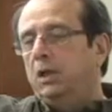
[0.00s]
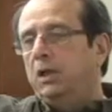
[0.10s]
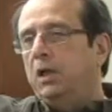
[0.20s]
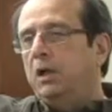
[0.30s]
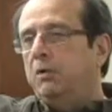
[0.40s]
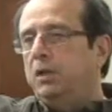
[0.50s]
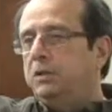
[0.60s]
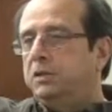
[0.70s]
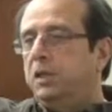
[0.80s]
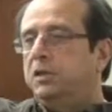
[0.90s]
you know,
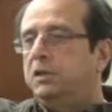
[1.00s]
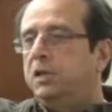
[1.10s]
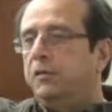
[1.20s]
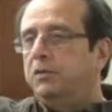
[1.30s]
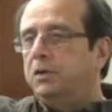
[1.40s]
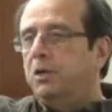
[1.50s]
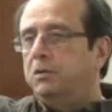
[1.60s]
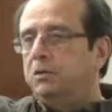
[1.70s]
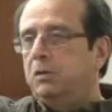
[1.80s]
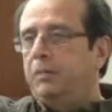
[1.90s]
it's tough to go
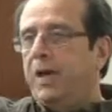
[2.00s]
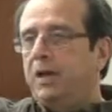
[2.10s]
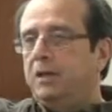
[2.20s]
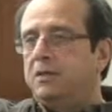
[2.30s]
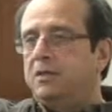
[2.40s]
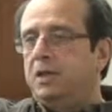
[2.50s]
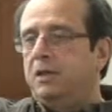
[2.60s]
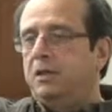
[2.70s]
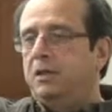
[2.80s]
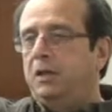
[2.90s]
into a bank and say,